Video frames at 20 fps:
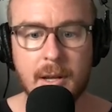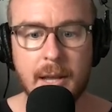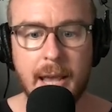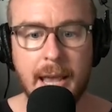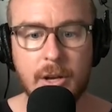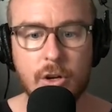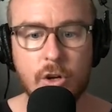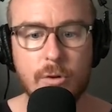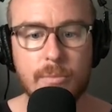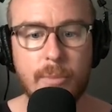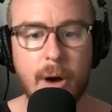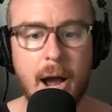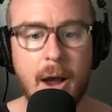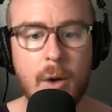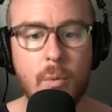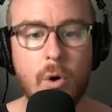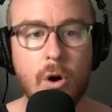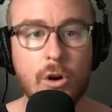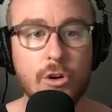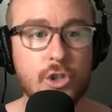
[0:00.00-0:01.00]
And you
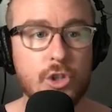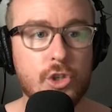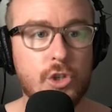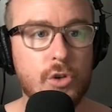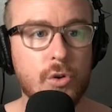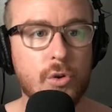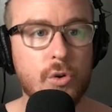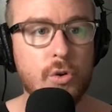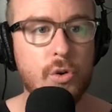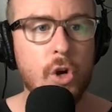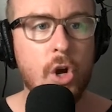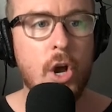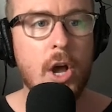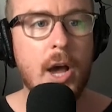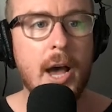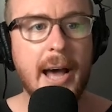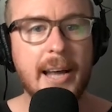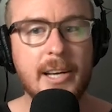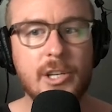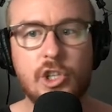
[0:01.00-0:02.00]
might want to
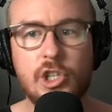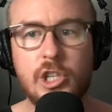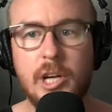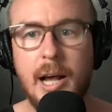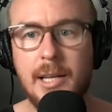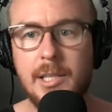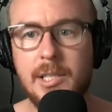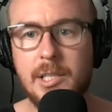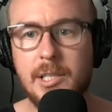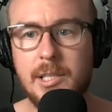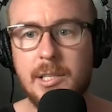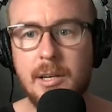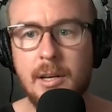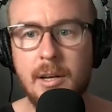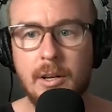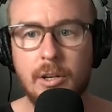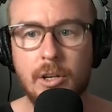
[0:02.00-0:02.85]
adjust,